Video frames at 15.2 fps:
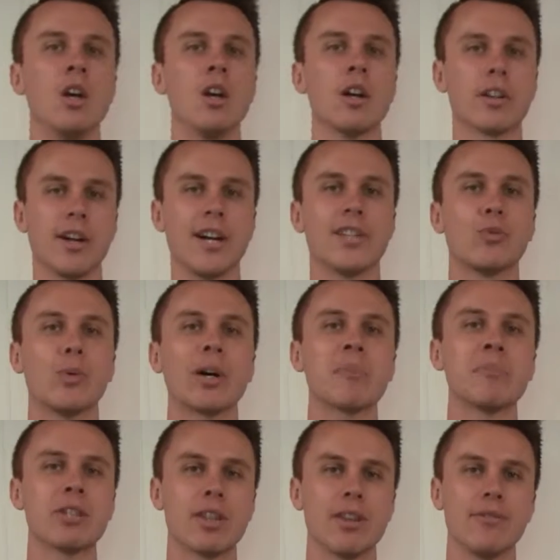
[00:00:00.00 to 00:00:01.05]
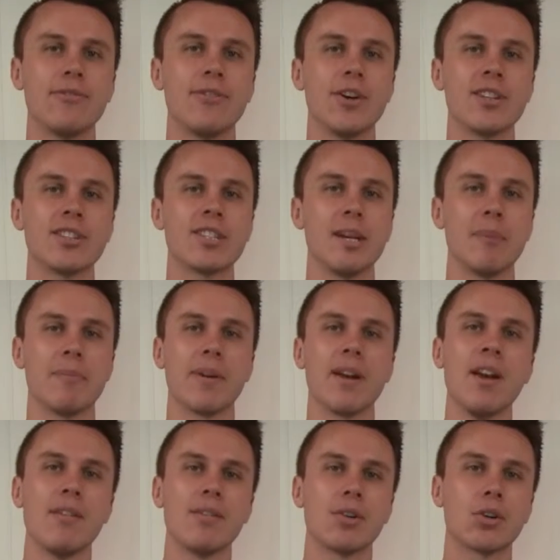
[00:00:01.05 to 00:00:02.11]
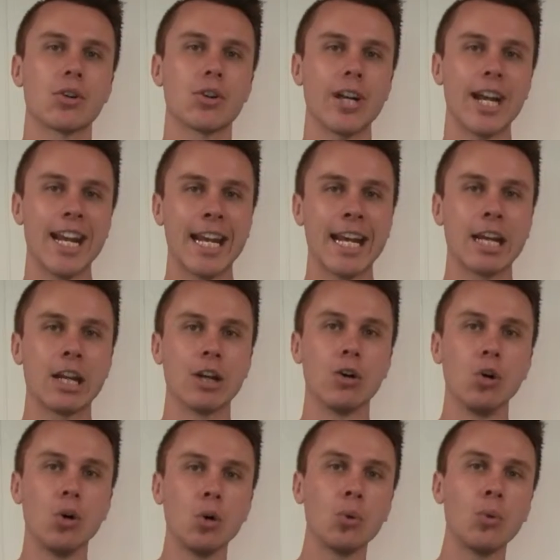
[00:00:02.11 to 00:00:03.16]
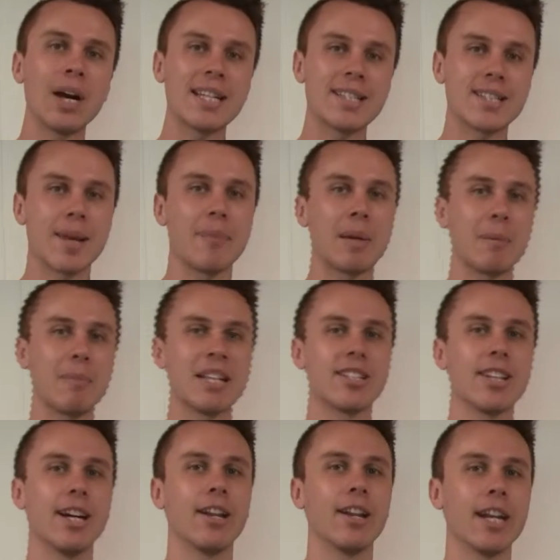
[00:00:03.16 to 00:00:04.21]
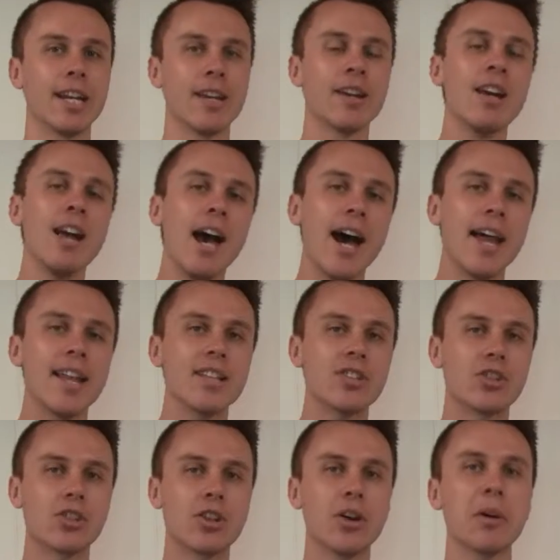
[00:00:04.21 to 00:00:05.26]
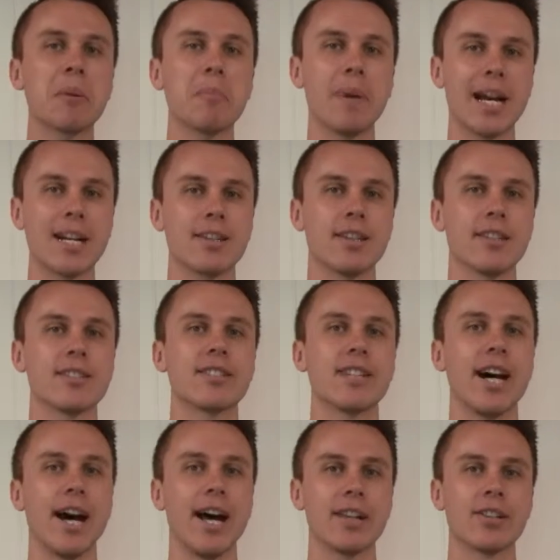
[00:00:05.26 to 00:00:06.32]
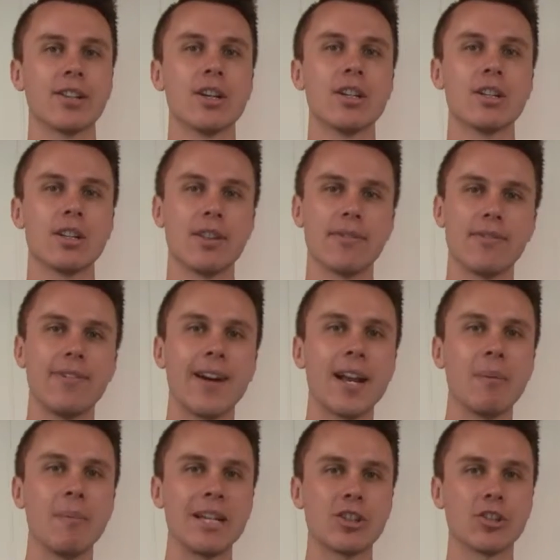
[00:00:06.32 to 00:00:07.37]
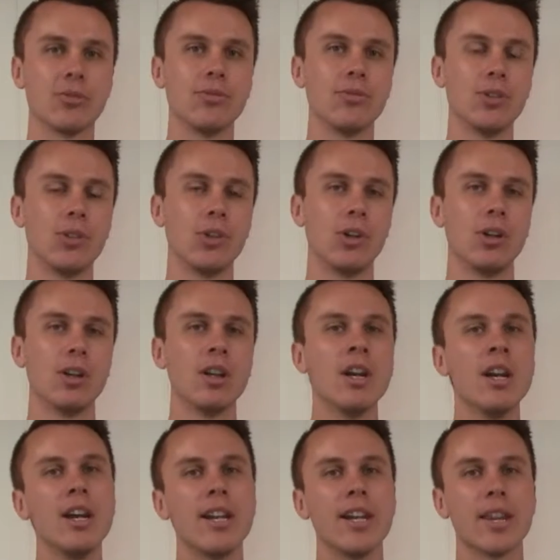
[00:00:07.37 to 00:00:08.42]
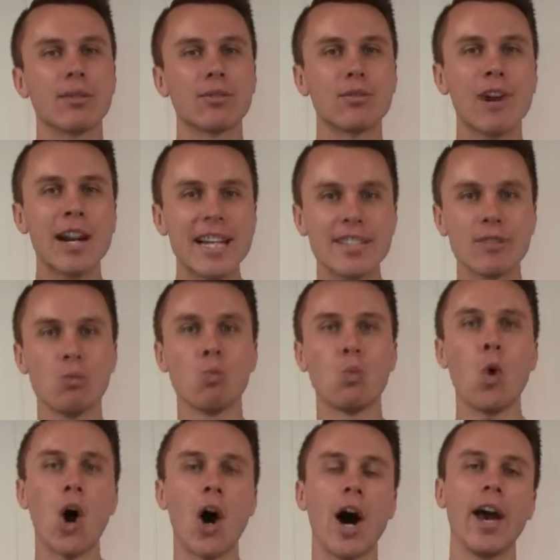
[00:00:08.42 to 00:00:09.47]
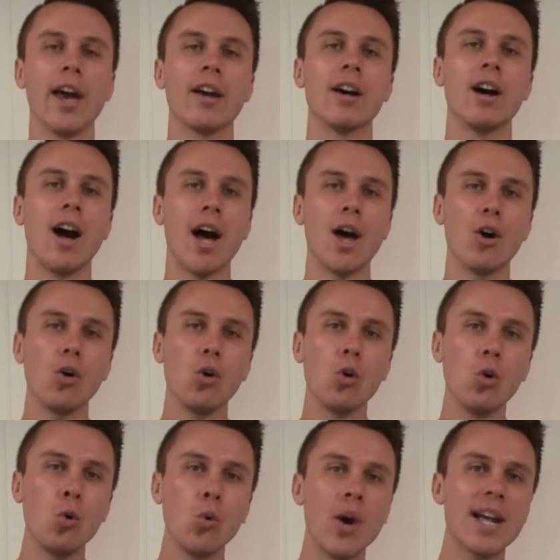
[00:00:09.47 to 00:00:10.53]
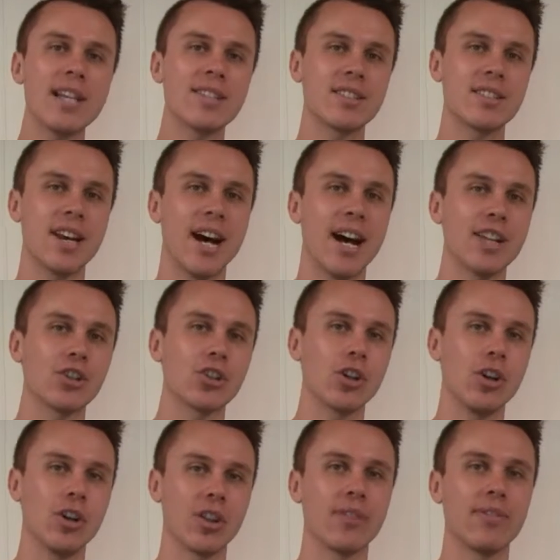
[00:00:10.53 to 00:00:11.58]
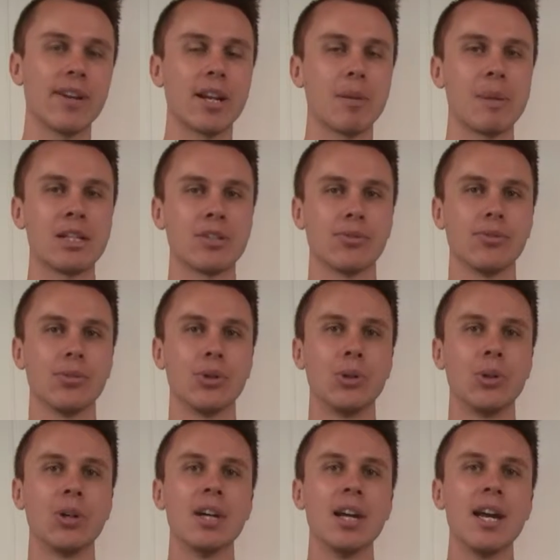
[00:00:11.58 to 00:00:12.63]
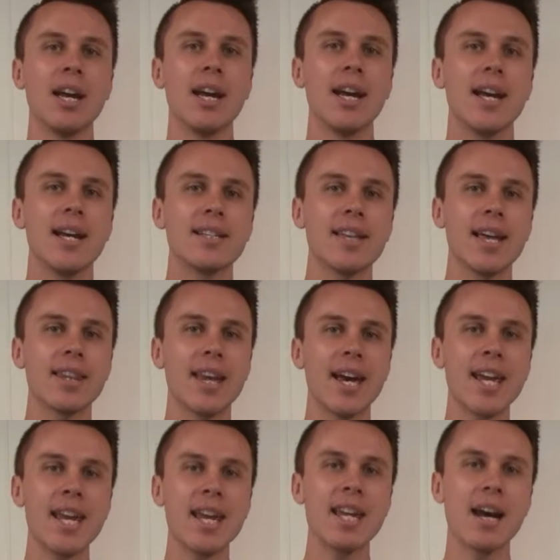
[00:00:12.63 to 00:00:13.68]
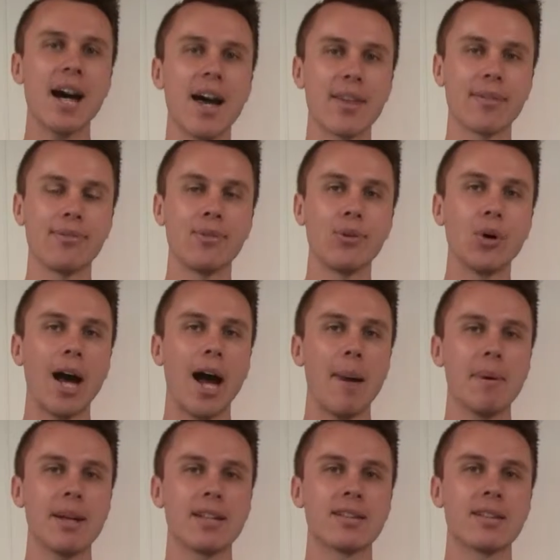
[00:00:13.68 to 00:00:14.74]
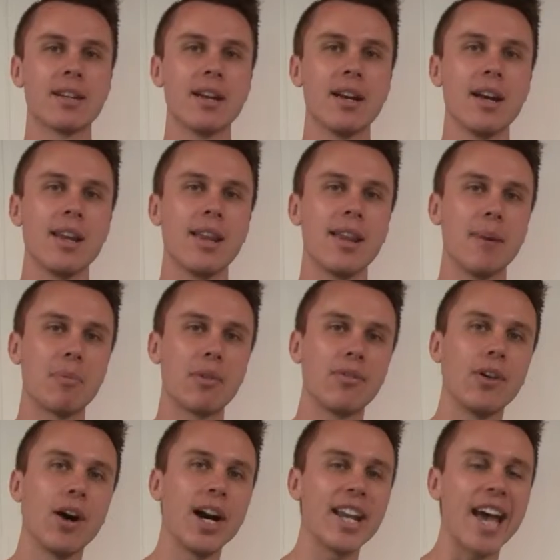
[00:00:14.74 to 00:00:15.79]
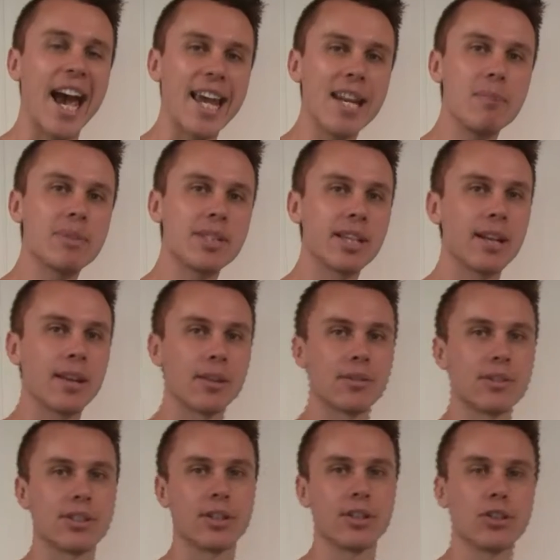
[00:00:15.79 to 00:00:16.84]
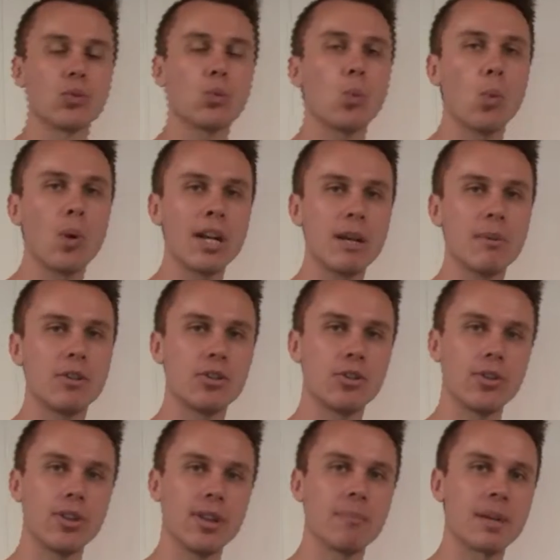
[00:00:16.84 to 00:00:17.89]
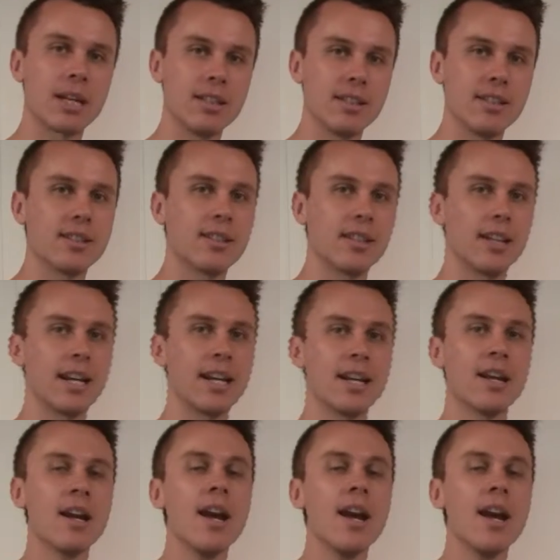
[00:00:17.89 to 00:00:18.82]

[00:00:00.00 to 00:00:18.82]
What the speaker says: Guys, welcome to the first tip for creating an always something mentality. And that's going back to the start, to the fundamental four. Now the reason why I always touch on the fundamental four is that they are the four habits that provide 80% of the results when you do them consistently.